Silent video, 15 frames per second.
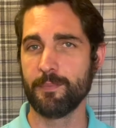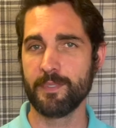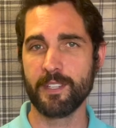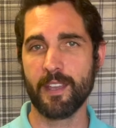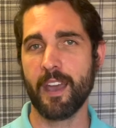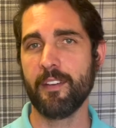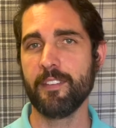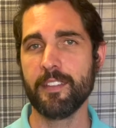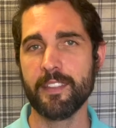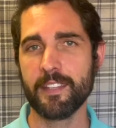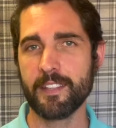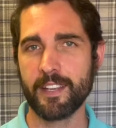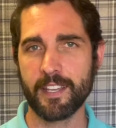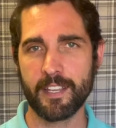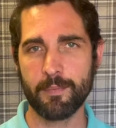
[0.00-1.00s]
Do you have
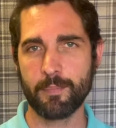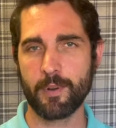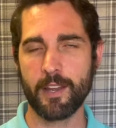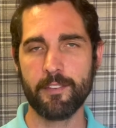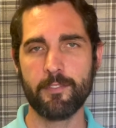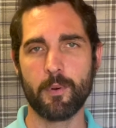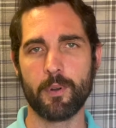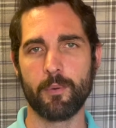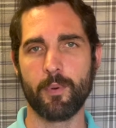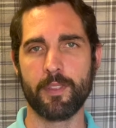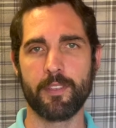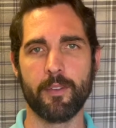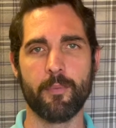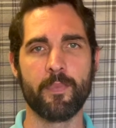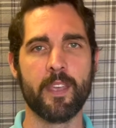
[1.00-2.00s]
anything that I can pray for
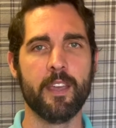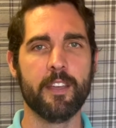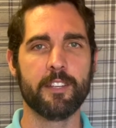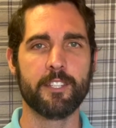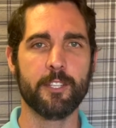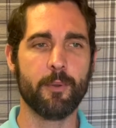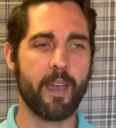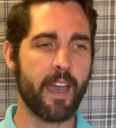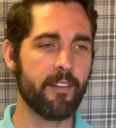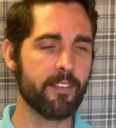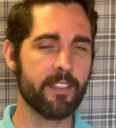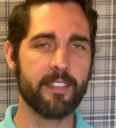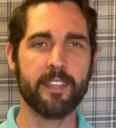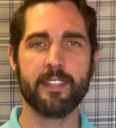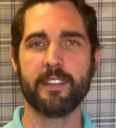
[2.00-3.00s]
with you? Do you have
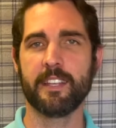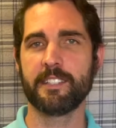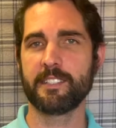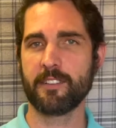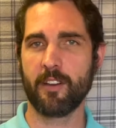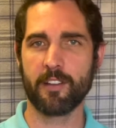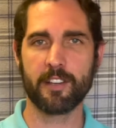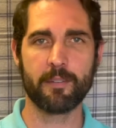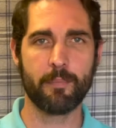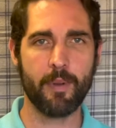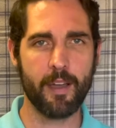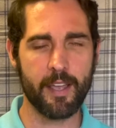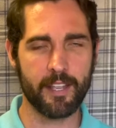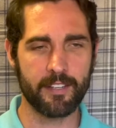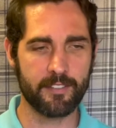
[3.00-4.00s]
anything that's on your
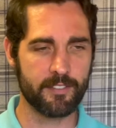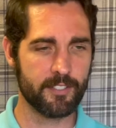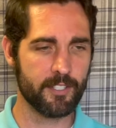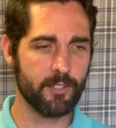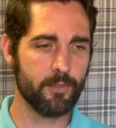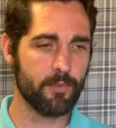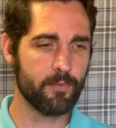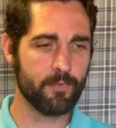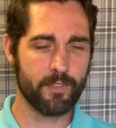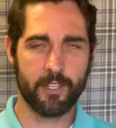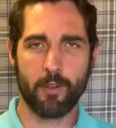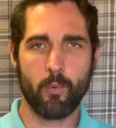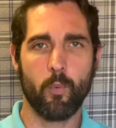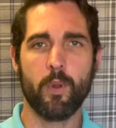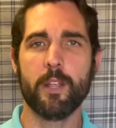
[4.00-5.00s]
mind? Do you,
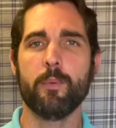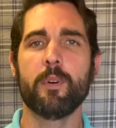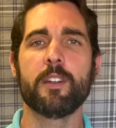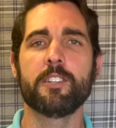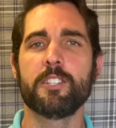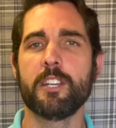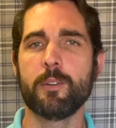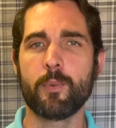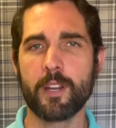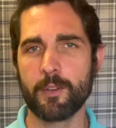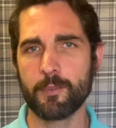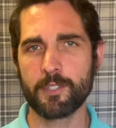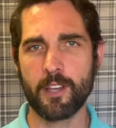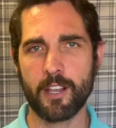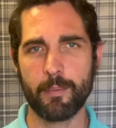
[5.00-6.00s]
what do you want to share? What do you
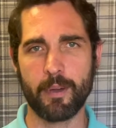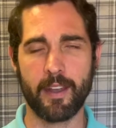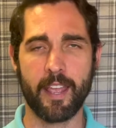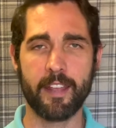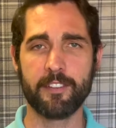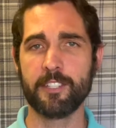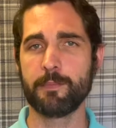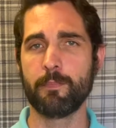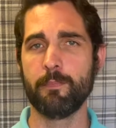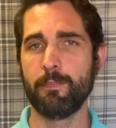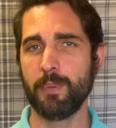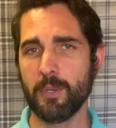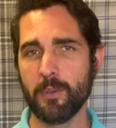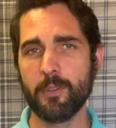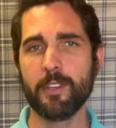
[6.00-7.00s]
want to talk about? And just
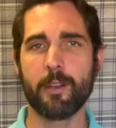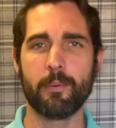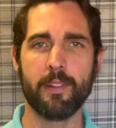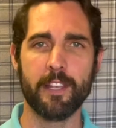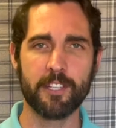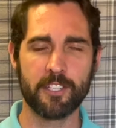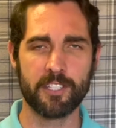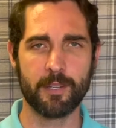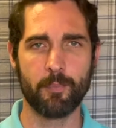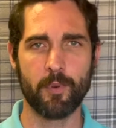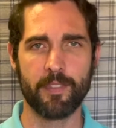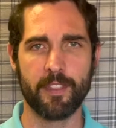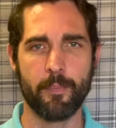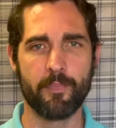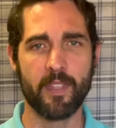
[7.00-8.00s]
build a relationship
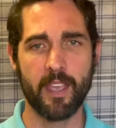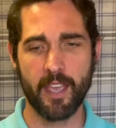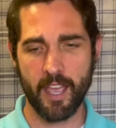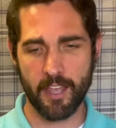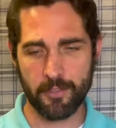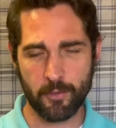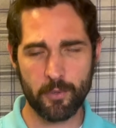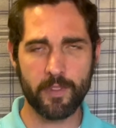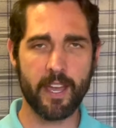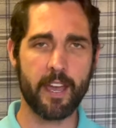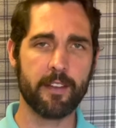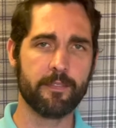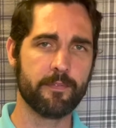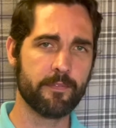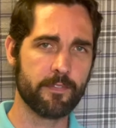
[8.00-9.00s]
with them. And through
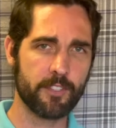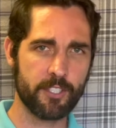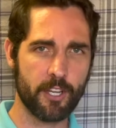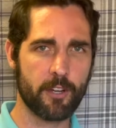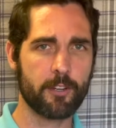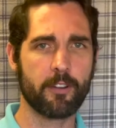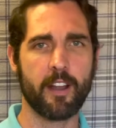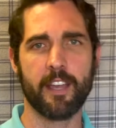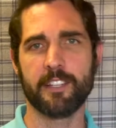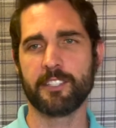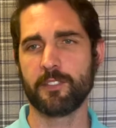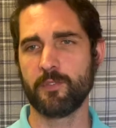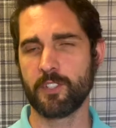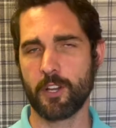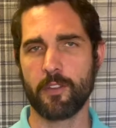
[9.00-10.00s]
that, share
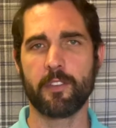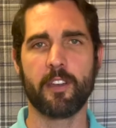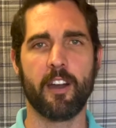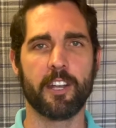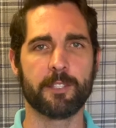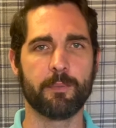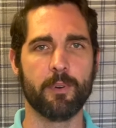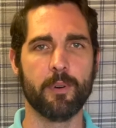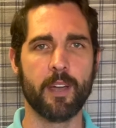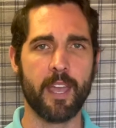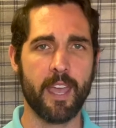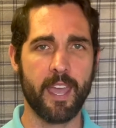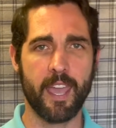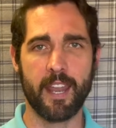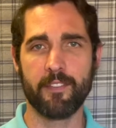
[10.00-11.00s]
Christ, share the gospel,
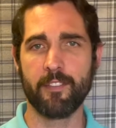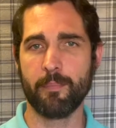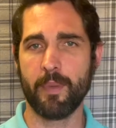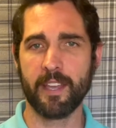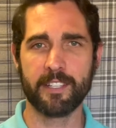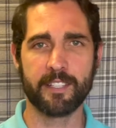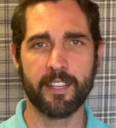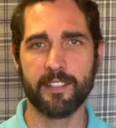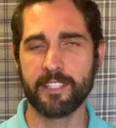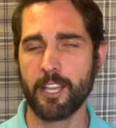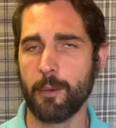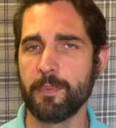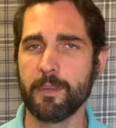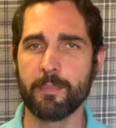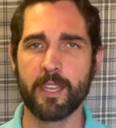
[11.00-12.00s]
and if it makes sense,
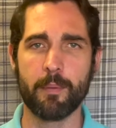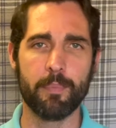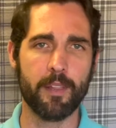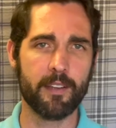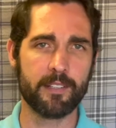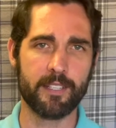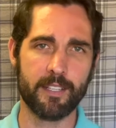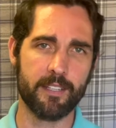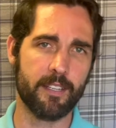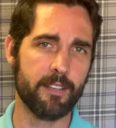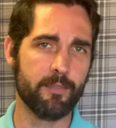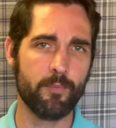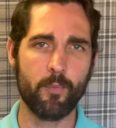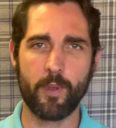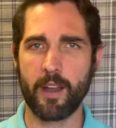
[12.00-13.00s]
help them get plugged
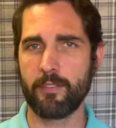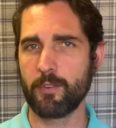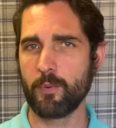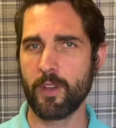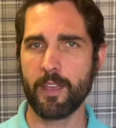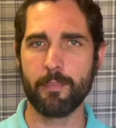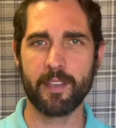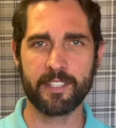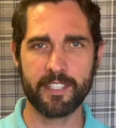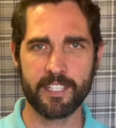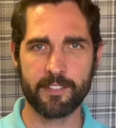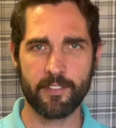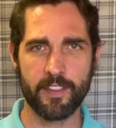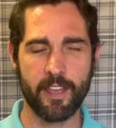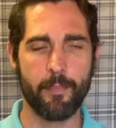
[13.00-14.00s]
in whatever way it makes
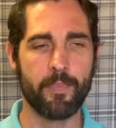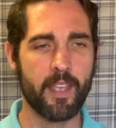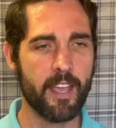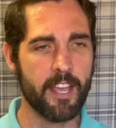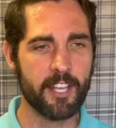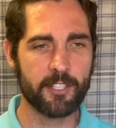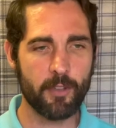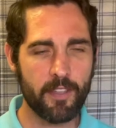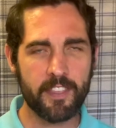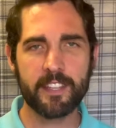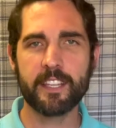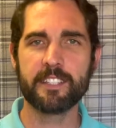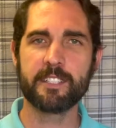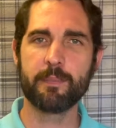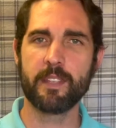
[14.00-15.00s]
sense for them. So I
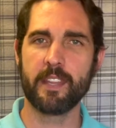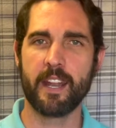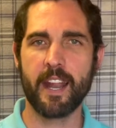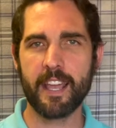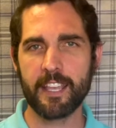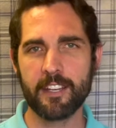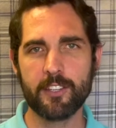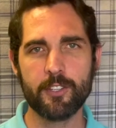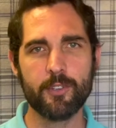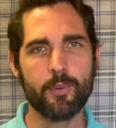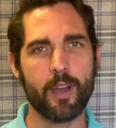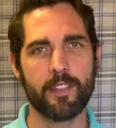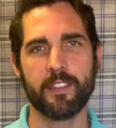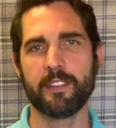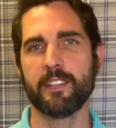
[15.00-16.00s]
think that's something that I can
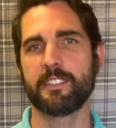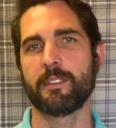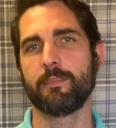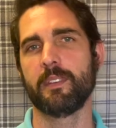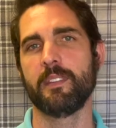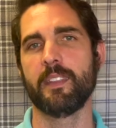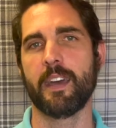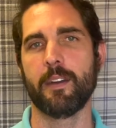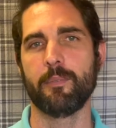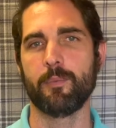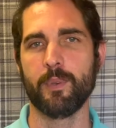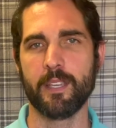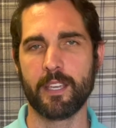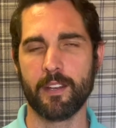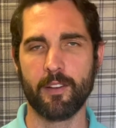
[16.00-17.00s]
do. I think that's something that
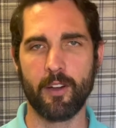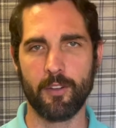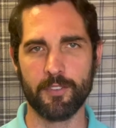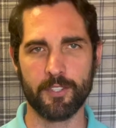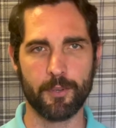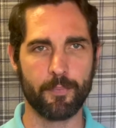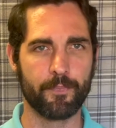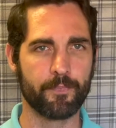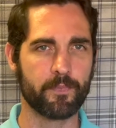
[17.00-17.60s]
we can all do.